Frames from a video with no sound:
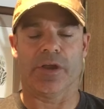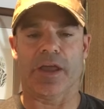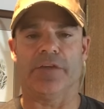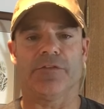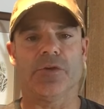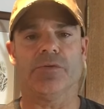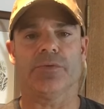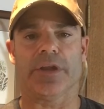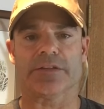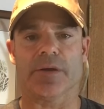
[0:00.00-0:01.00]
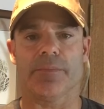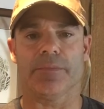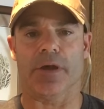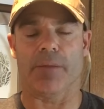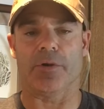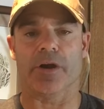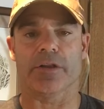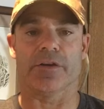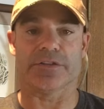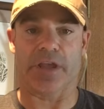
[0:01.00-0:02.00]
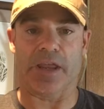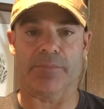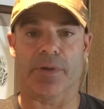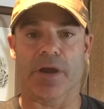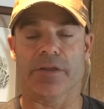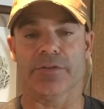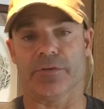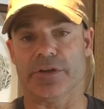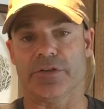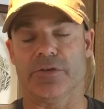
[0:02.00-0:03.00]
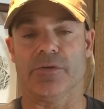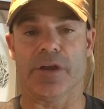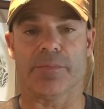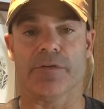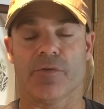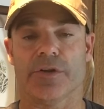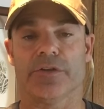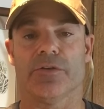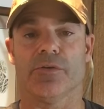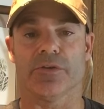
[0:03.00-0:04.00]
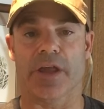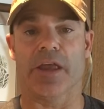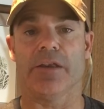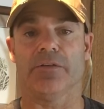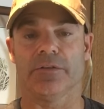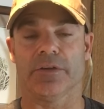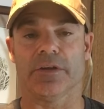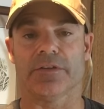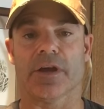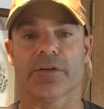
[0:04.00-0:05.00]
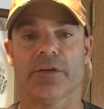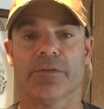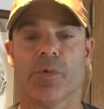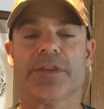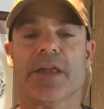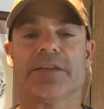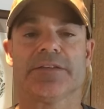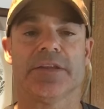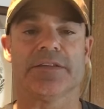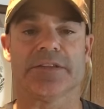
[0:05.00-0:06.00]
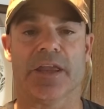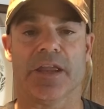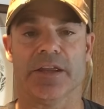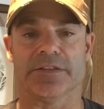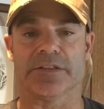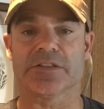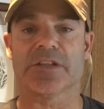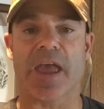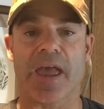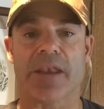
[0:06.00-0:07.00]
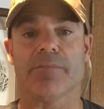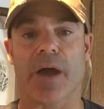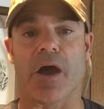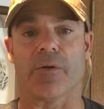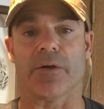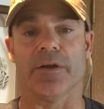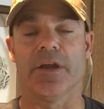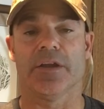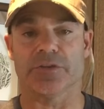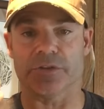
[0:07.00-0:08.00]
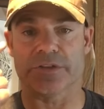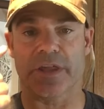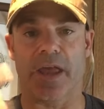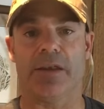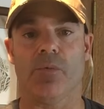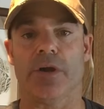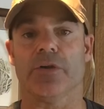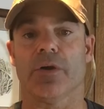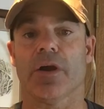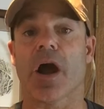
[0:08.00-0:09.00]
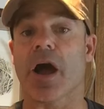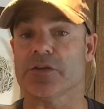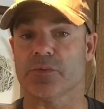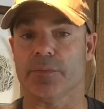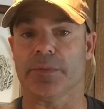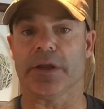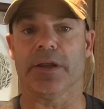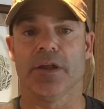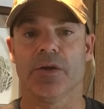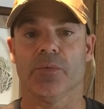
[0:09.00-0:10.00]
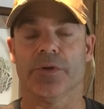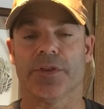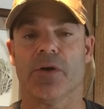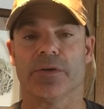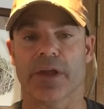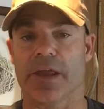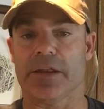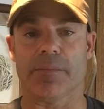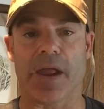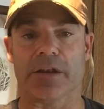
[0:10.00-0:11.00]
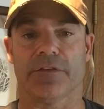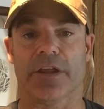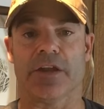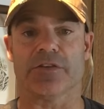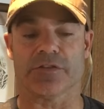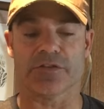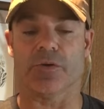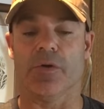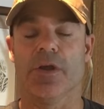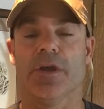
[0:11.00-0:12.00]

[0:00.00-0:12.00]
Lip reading: if you get some binoculars 8 by 32, 8 by 42, or 10 exactly, what that is saying is it's 10 power. So it's 10 what your eyes would be without any magnification. So